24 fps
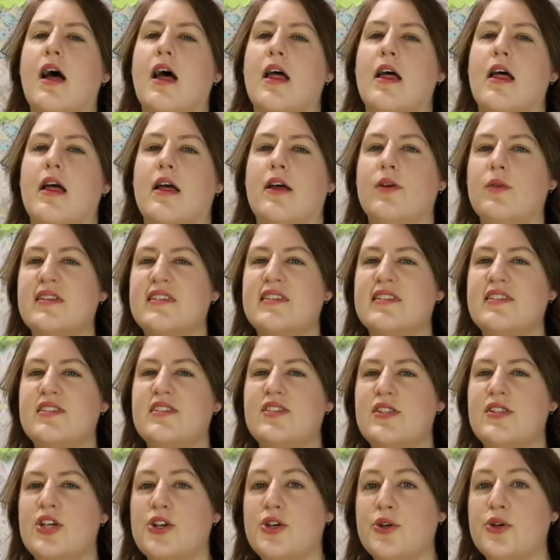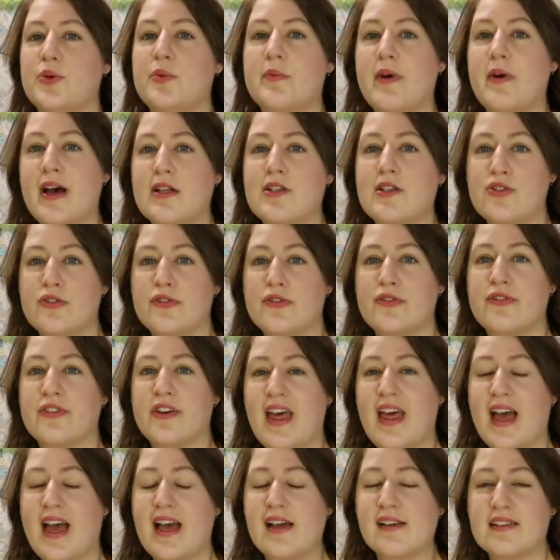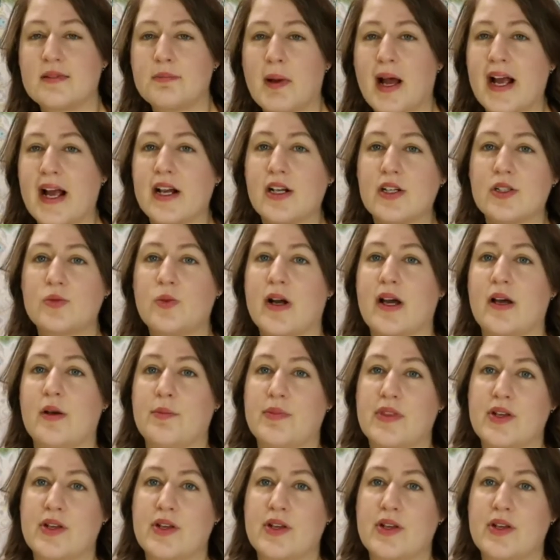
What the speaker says: it was too much for that spider web.